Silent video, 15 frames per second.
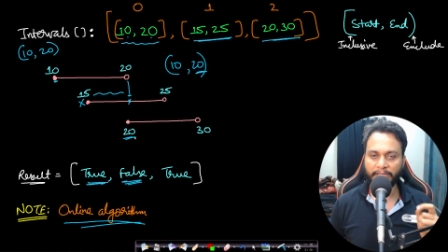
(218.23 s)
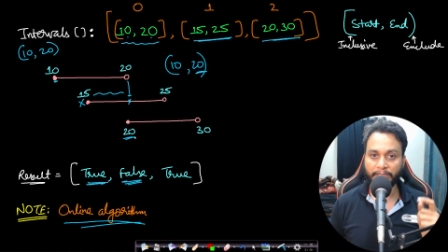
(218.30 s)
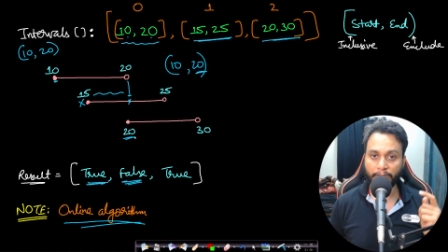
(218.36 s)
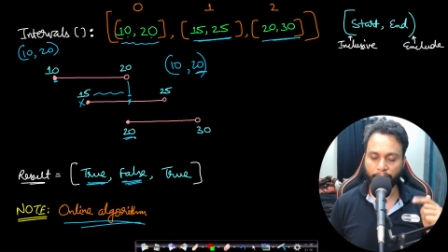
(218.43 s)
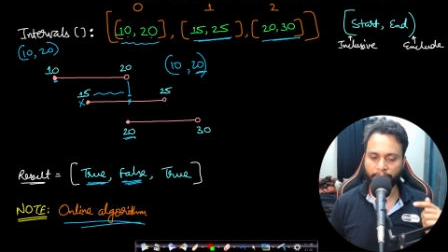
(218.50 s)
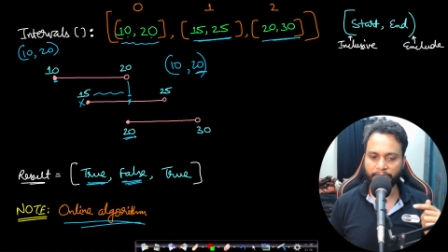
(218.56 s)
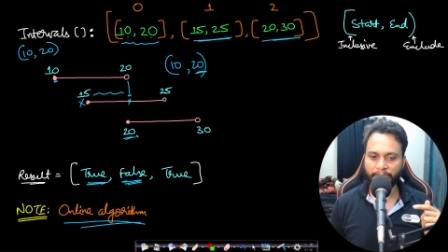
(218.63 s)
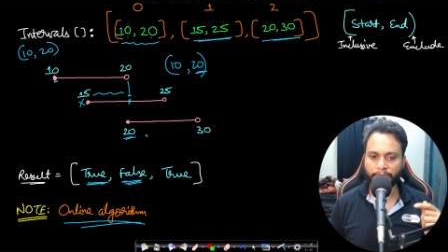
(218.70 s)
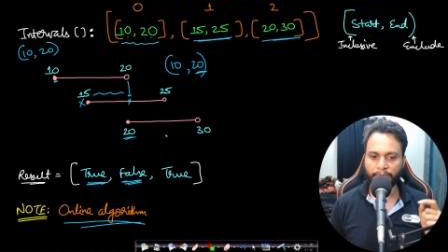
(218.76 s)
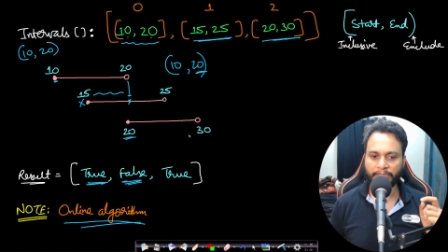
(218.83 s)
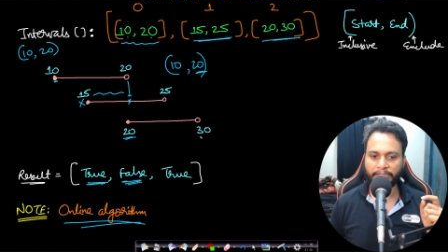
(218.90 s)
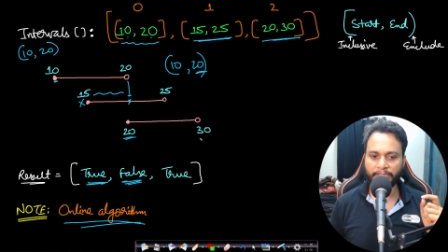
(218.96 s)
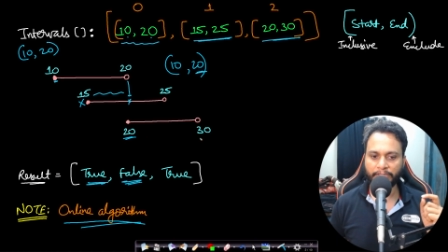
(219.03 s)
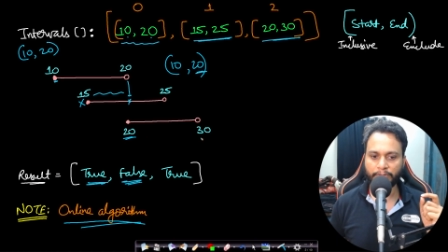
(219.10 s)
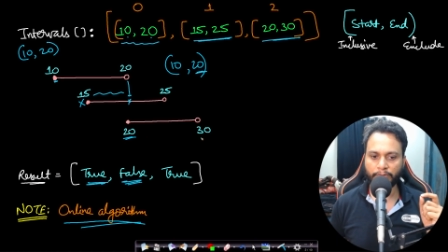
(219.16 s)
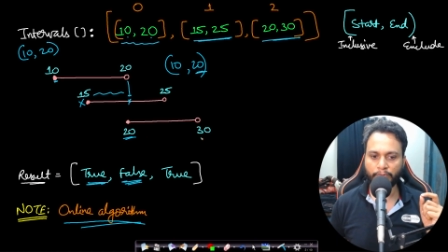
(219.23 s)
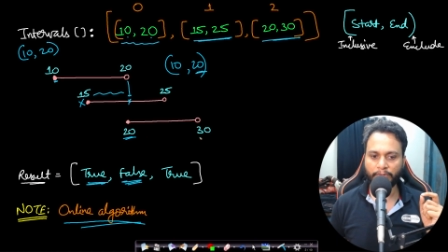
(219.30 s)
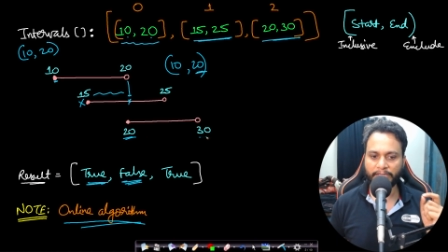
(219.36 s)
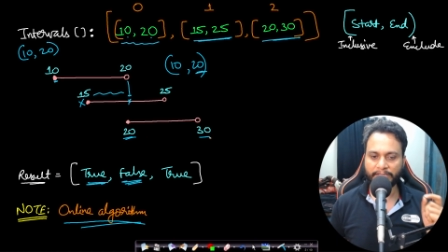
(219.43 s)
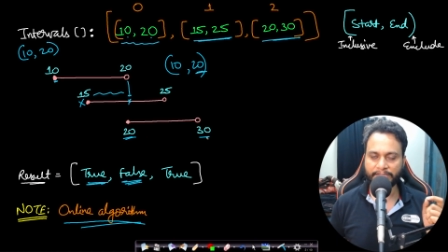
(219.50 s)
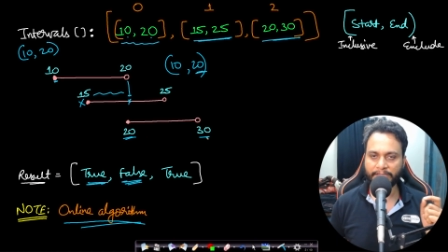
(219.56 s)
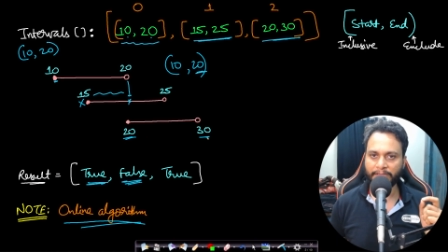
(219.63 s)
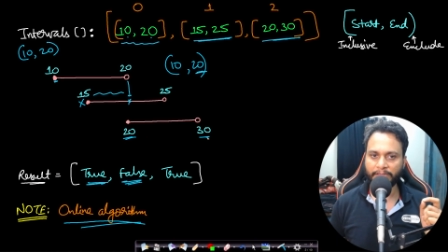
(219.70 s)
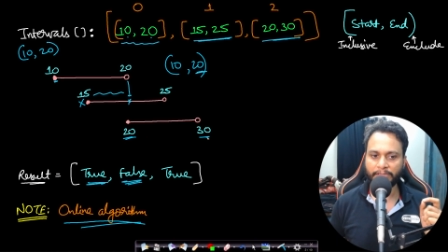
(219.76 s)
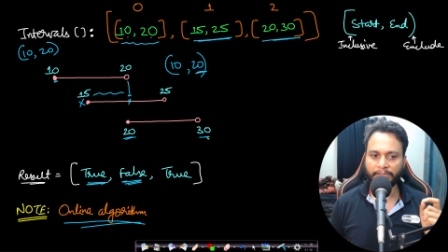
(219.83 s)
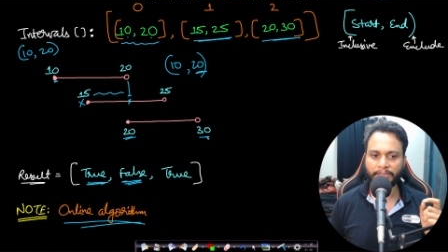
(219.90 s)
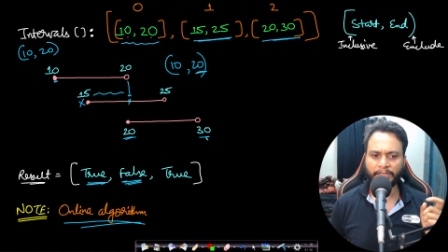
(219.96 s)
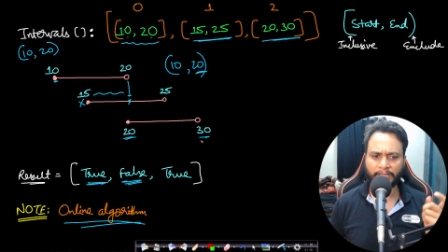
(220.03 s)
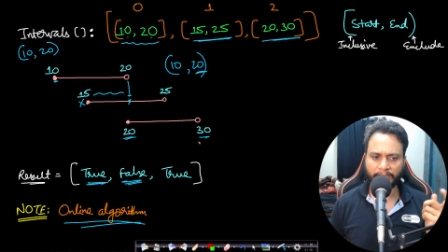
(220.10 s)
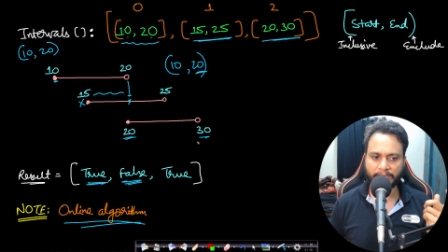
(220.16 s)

including 20 to less than 30?